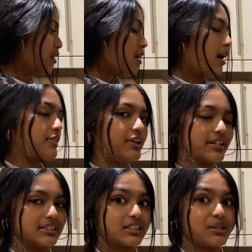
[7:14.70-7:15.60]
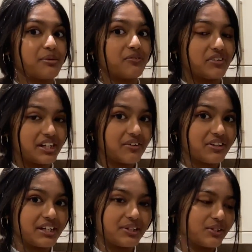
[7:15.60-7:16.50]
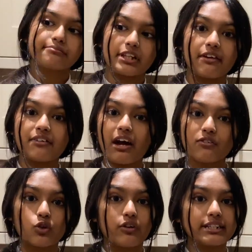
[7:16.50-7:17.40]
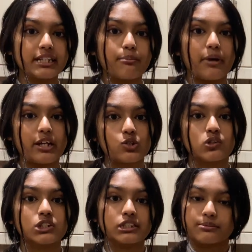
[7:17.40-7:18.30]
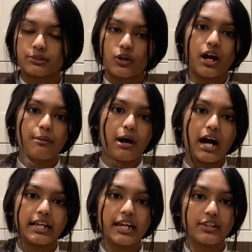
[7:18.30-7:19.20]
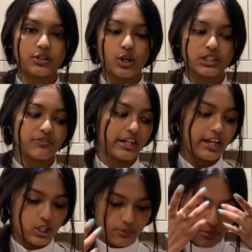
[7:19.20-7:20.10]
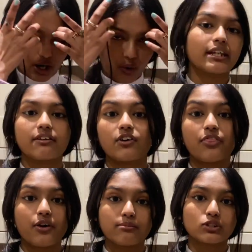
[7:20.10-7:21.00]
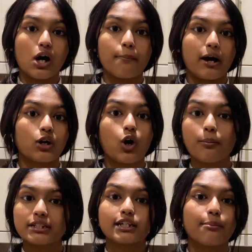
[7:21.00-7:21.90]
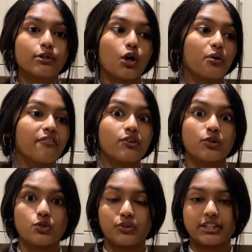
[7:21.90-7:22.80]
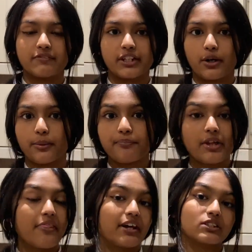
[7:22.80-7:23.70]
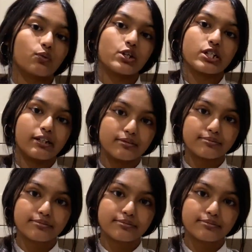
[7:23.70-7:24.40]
I think it's going to be really, really good. If you haven't already, make sure to subscribe and hit the notification bell. Give it a thumbs up and comment down below if you enjoyed this video. Thanks for watching.